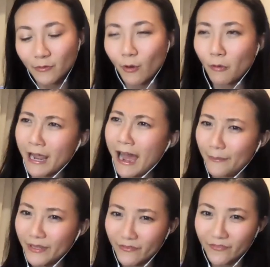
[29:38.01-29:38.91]

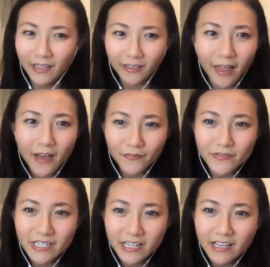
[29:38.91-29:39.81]
happen if I
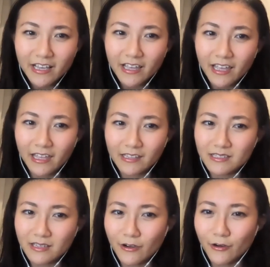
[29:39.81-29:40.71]
left. And
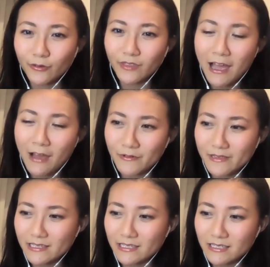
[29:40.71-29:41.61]
so that
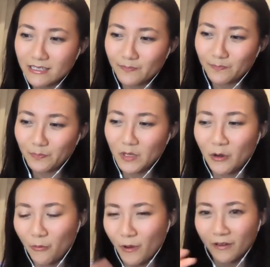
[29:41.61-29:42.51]
was
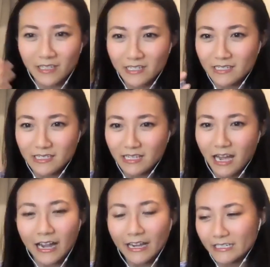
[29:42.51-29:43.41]
where these
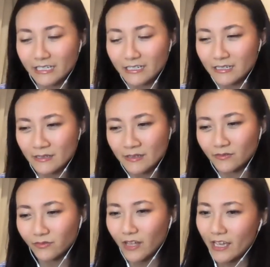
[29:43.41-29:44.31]
ideas
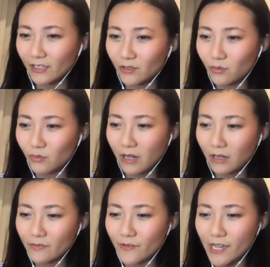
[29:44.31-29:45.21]
of like, well,
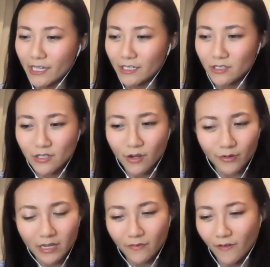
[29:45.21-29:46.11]
if
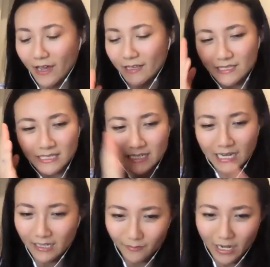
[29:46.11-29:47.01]
I
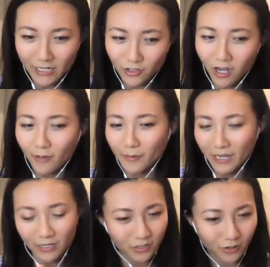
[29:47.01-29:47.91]
stay in my job and I
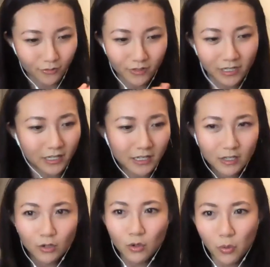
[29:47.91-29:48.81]
don't
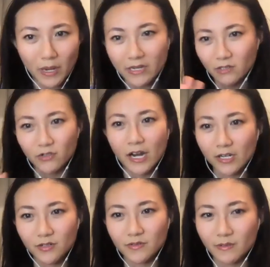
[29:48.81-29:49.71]
quit and try to
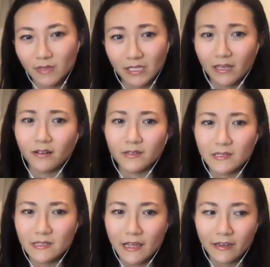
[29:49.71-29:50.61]
do something else,
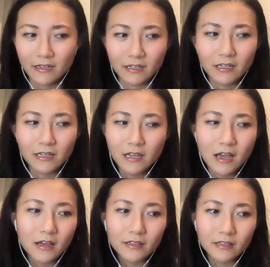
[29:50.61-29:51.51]
then
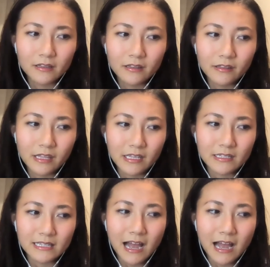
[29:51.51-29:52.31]
these